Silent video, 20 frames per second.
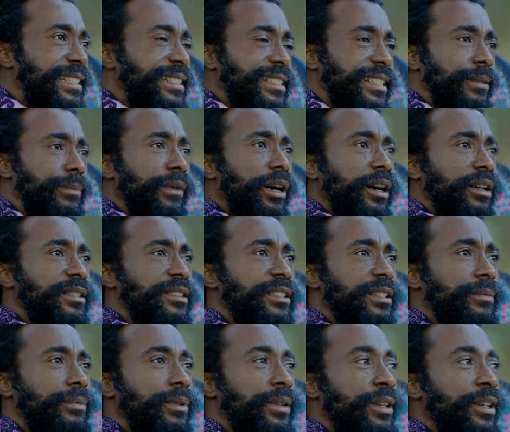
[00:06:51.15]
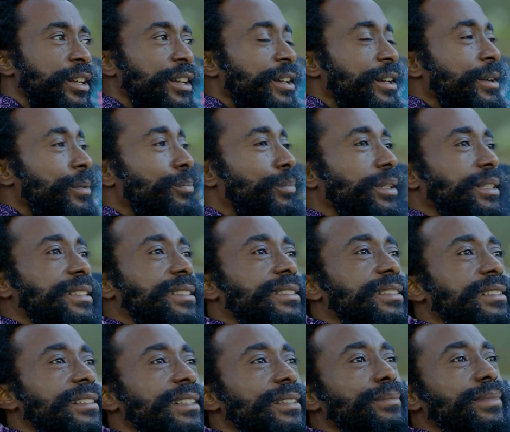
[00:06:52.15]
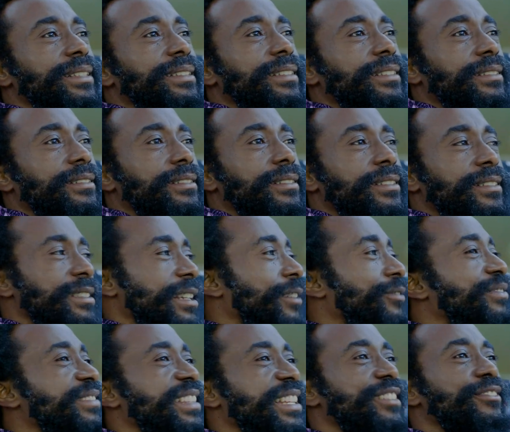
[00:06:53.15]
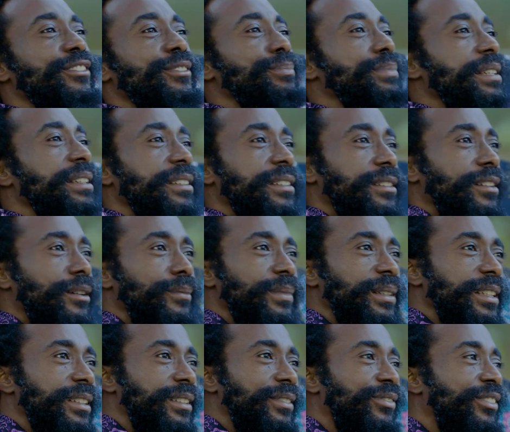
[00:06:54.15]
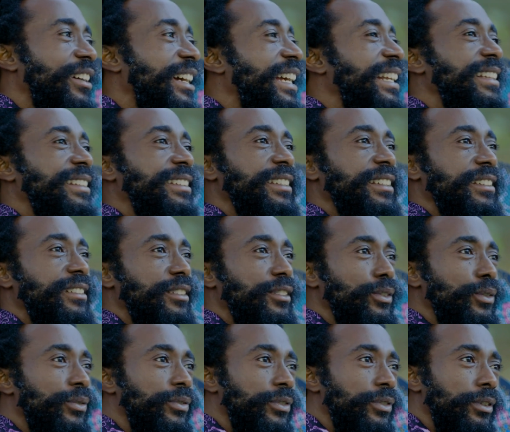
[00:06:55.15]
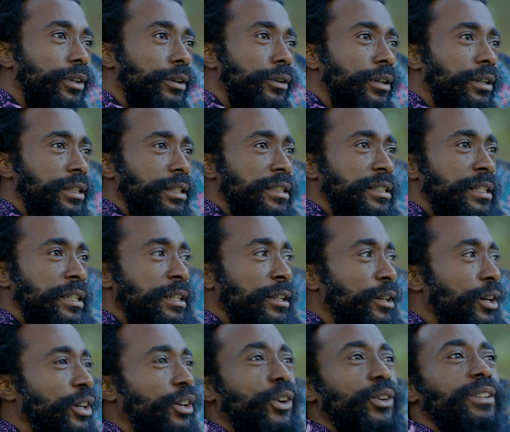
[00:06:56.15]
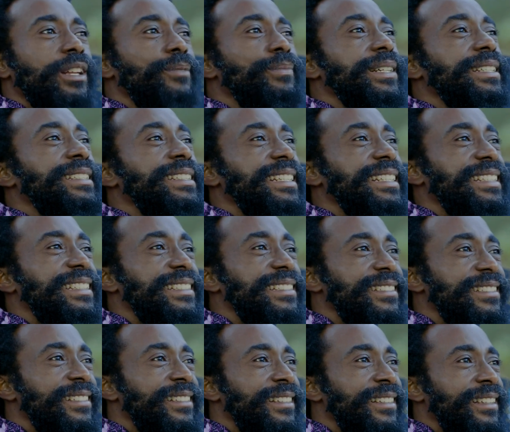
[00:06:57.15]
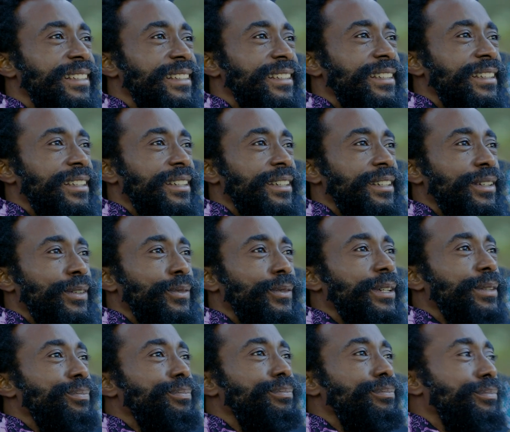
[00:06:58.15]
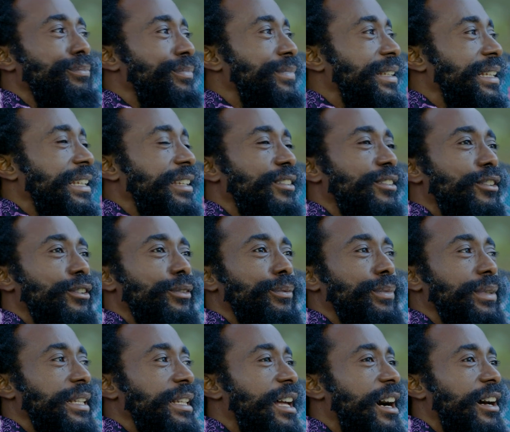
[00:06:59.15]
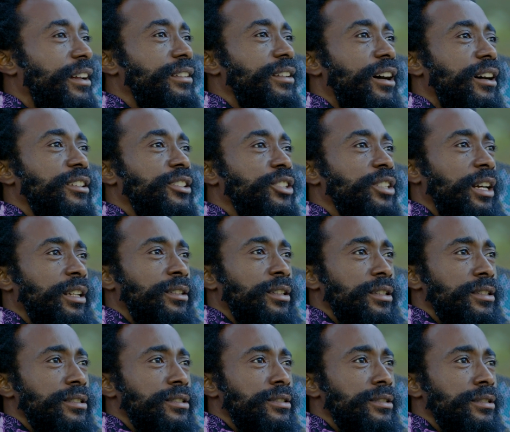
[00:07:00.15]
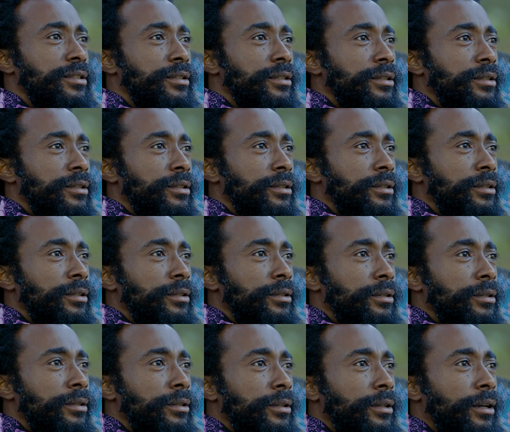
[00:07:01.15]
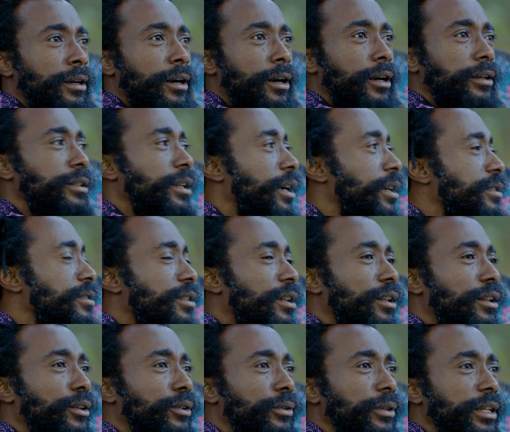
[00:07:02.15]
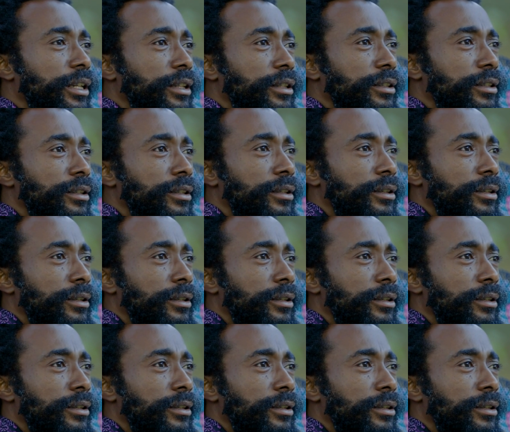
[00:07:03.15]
It's the same concept, but it's still limited because I've never been nominated for anything in the Youth View Awards. Oh, that makes sense. When, you know, knock shutters or Dancehall Queen.